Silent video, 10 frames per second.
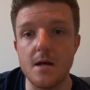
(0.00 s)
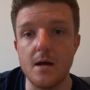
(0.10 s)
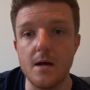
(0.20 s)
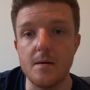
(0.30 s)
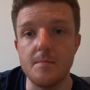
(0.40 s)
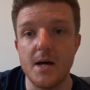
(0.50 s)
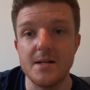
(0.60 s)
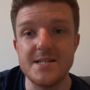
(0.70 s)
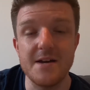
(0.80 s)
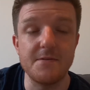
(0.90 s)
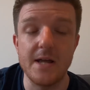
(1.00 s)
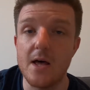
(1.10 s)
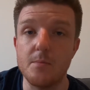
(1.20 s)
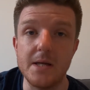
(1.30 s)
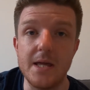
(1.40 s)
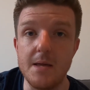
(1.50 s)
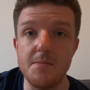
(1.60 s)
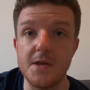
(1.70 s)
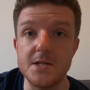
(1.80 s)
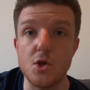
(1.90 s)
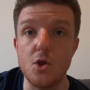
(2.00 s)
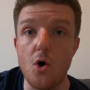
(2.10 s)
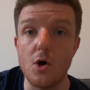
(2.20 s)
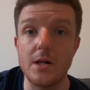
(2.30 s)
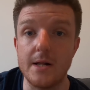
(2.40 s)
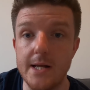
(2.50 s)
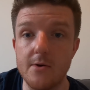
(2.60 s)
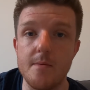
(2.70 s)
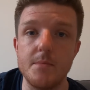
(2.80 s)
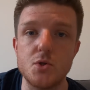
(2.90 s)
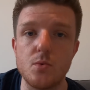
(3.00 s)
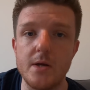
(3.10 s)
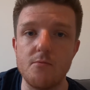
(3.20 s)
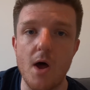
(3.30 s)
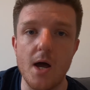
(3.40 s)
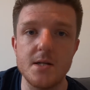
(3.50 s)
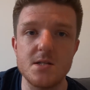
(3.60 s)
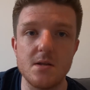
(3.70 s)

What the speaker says: and definitely helping keep things a lot cleaner in between rides so